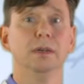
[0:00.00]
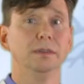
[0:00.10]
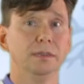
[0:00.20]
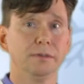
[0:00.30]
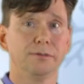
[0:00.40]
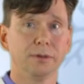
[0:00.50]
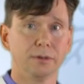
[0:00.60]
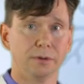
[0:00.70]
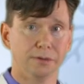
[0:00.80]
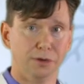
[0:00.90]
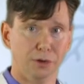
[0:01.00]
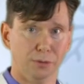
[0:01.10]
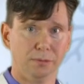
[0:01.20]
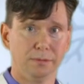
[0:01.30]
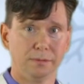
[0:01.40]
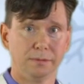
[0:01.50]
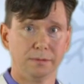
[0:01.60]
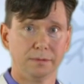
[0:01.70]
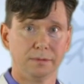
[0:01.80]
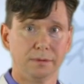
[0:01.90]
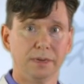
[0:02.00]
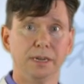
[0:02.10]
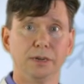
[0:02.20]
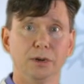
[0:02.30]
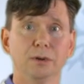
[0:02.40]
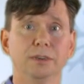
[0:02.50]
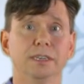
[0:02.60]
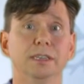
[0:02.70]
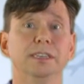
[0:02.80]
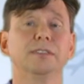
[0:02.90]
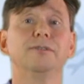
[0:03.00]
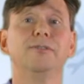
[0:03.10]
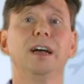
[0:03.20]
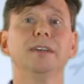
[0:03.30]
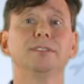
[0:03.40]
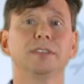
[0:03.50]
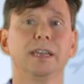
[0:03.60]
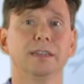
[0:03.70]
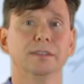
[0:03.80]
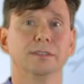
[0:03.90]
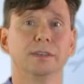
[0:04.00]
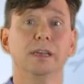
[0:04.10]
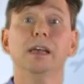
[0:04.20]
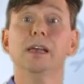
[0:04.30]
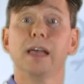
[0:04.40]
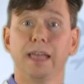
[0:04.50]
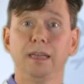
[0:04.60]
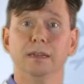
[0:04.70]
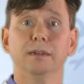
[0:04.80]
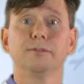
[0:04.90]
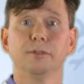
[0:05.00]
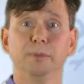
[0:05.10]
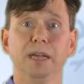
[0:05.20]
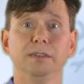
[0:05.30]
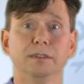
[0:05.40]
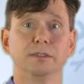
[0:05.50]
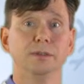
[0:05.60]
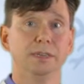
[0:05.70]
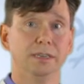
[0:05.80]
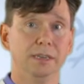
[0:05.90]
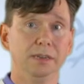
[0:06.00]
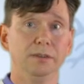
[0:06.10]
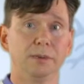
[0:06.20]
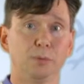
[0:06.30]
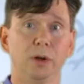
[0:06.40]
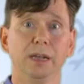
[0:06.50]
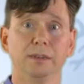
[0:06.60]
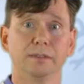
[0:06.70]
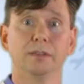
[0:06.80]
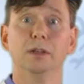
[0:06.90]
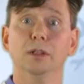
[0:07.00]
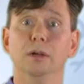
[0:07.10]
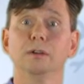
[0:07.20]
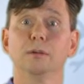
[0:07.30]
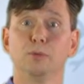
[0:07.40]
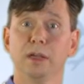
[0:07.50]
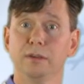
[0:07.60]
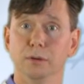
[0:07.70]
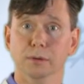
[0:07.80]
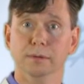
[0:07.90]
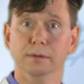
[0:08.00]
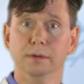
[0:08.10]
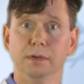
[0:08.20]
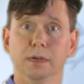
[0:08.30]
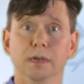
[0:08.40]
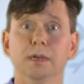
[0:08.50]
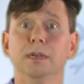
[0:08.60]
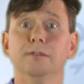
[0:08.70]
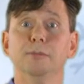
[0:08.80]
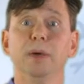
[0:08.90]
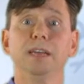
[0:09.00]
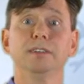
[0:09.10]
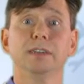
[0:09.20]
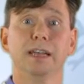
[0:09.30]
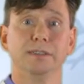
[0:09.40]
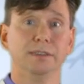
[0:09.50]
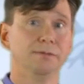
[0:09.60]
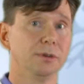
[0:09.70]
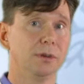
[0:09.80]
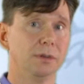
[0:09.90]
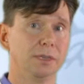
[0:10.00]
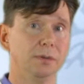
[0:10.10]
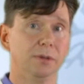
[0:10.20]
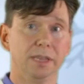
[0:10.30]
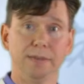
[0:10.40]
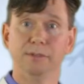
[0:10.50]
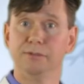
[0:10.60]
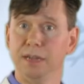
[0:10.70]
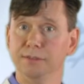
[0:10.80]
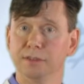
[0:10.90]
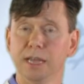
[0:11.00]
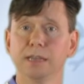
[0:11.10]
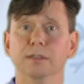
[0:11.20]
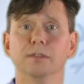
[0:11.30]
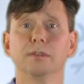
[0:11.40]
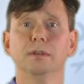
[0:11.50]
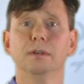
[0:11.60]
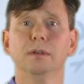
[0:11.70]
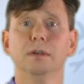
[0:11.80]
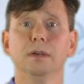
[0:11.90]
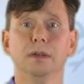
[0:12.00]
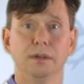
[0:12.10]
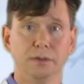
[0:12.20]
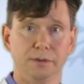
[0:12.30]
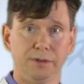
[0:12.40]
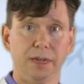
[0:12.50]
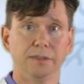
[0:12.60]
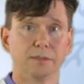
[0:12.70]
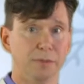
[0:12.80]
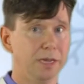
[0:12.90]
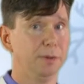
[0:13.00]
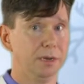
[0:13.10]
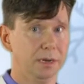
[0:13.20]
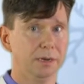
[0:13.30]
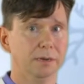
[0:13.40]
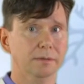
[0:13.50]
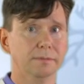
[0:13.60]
Until further is known, encourage at least 5 seconds, and for patients to continue to practice a longer breath hold. If a patient has difficulty with even 5 seconds, another device may be needed.